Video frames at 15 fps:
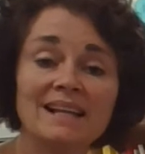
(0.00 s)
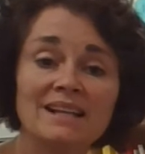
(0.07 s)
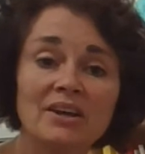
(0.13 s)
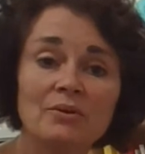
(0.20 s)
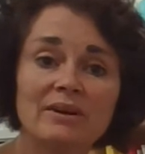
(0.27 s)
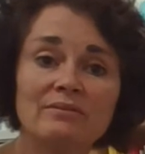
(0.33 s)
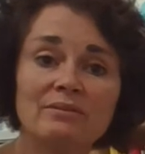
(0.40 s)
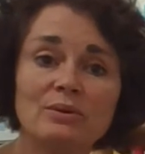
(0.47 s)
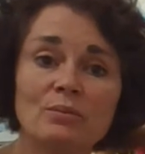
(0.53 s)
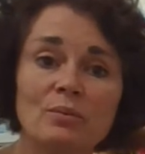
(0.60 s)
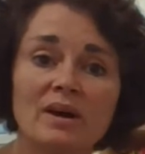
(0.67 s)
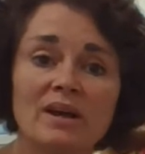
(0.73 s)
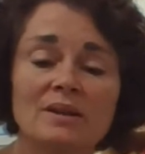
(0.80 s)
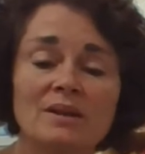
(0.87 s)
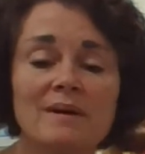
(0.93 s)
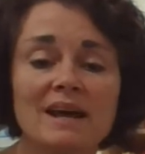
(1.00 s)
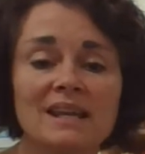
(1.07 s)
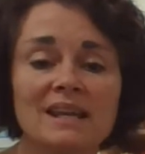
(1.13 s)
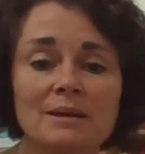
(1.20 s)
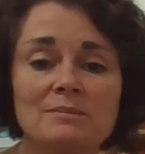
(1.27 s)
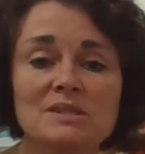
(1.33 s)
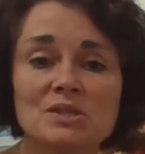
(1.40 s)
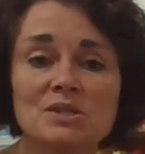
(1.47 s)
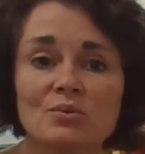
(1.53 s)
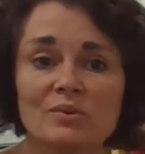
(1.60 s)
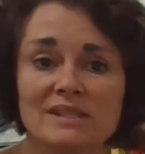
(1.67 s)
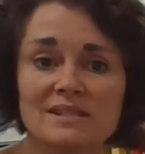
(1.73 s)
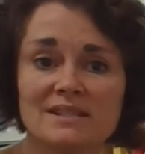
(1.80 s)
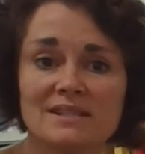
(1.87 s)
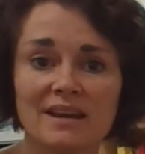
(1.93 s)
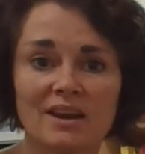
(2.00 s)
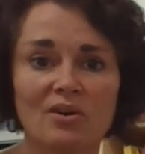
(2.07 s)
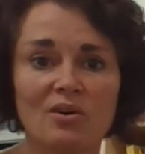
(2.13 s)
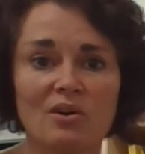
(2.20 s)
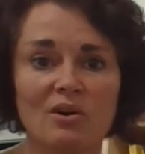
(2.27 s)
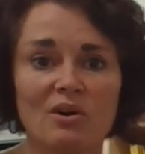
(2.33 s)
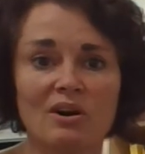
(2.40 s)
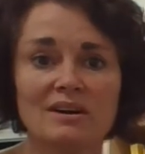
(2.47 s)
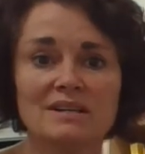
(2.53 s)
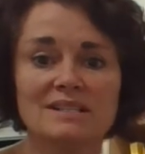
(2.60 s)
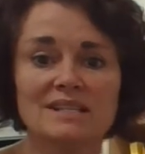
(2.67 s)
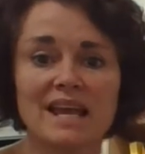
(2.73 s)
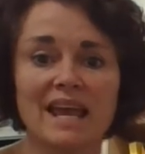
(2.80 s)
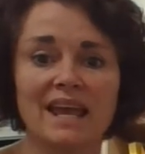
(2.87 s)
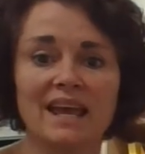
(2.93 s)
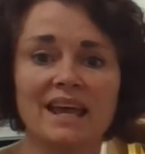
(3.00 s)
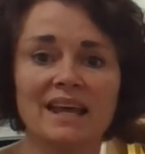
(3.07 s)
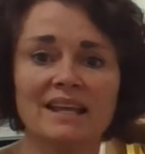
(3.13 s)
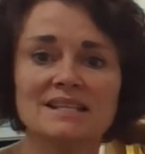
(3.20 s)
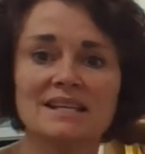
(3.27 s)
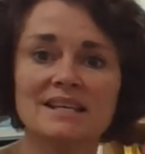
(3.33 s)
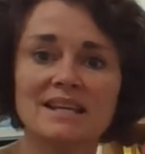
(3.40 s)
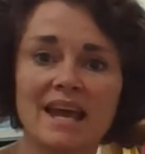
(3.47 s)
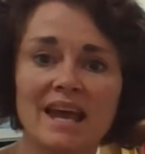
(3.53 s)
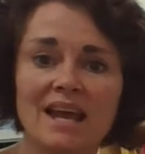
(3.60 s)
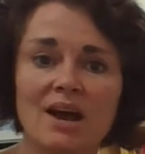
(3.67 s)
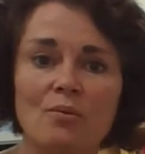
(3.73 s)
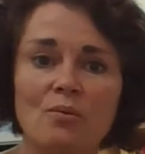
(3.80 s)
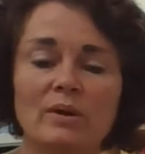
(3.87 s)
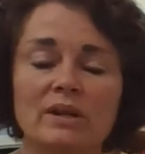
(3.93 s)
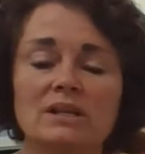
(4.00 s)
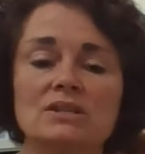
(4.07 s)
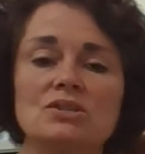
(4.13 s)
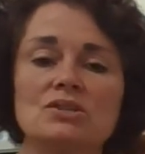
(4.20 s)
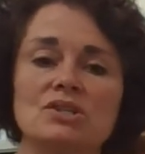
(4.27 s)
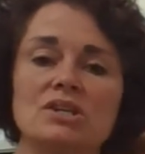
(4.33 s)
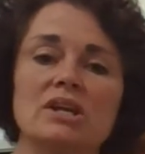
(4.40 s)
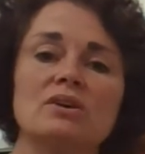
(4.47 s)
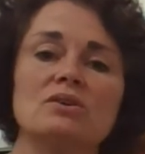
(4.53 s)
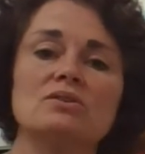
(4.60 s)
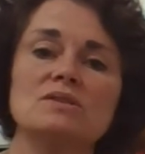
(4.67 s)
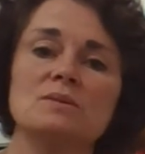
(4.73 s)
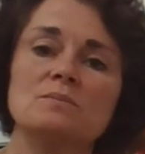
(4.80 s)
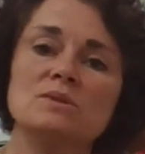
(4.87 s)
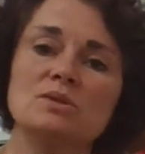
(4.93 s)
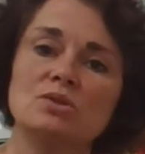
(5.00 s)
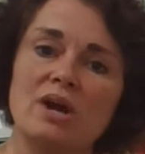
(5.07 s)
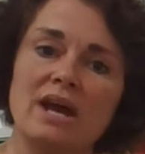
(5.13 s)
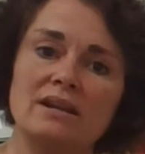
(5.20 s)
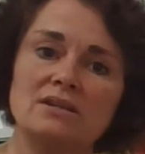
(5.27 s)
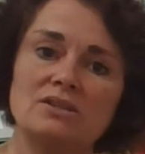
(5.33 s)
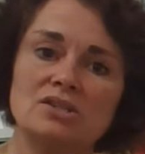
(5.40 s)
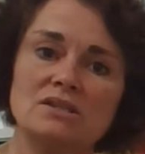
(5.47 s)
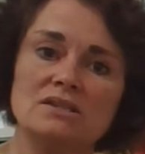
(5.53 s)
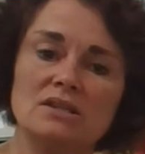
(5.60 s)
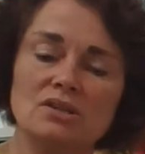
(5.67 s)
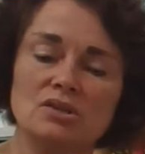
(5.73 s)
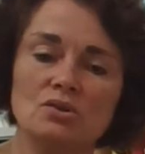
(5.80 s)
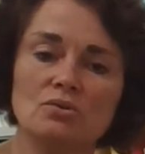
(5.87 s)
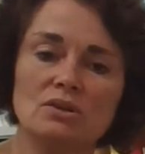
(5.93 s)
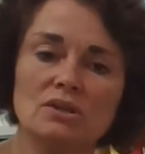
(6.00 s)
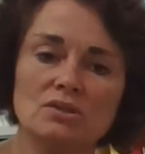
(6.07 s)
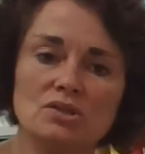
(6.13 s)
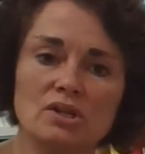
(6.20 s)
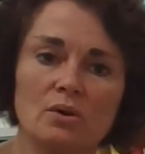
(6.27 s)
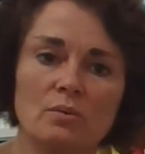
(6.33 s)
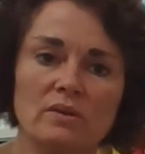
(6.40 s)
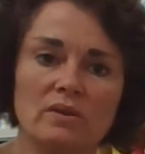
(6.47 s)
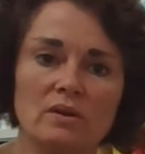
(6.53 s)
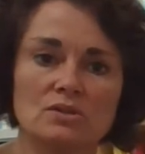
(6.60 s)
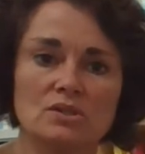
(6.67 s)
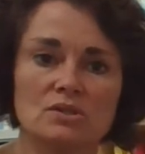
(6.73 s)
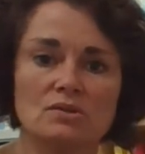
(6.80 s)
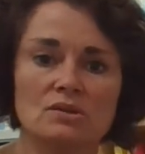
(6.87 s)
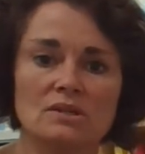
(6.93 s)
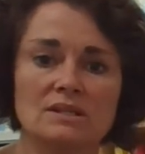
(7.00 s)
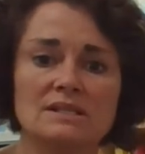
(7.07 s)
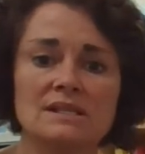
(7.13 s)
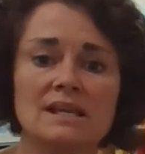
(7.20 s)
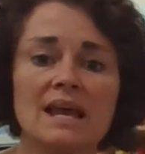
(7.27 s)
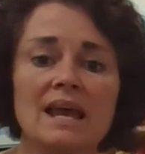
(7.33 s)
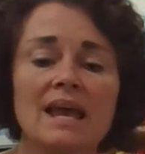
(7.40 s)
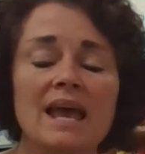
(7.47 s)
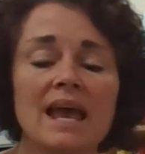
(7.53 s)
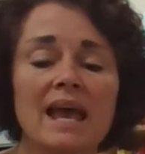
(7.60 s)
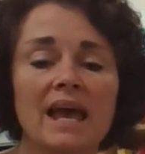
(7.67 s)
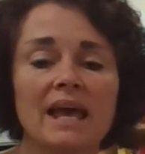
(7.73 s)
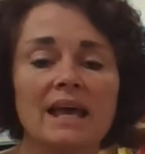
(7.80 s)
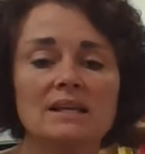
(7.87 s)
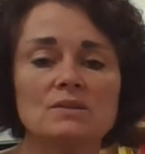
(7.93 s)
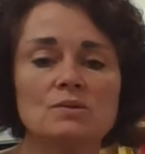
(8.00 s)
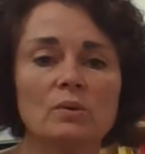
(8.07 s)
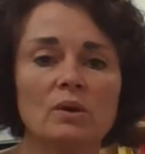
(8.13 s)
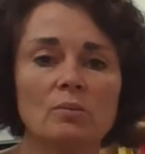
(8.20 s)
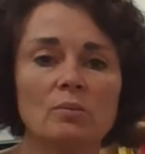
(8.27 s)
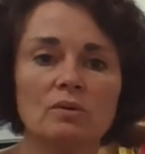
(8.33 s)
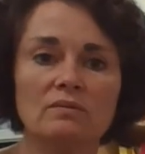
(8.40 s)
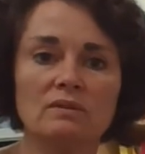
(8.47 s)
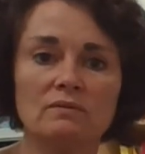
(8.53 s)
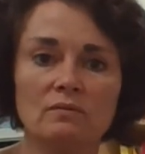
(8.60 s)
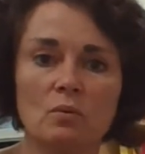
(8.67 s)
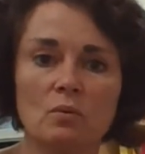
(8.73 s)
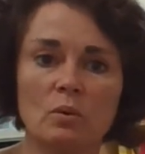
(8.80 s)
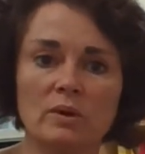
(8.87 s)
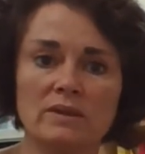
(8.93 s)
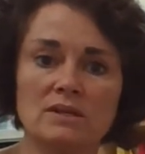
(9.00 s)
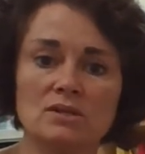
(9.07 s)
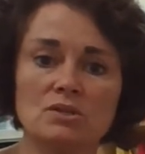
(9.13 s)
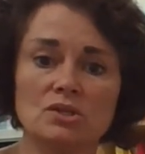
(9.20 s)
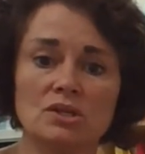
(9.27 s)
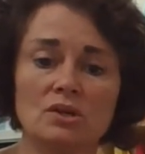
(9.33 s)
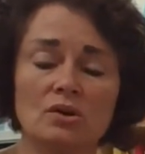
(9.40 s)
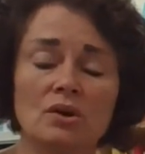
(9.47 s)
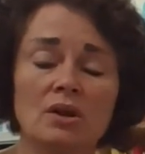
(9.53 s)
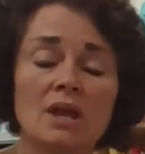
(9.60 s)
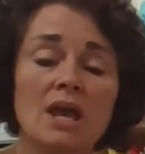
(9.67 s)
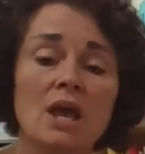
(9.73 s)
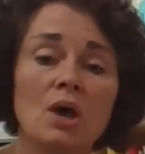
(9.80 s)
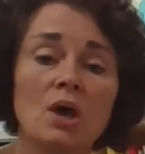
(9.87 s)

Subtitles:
Hello, everyone. My name is Teresa Areheart, and today I wanted to share some strategies that you can share with our students as we are moving forward this year.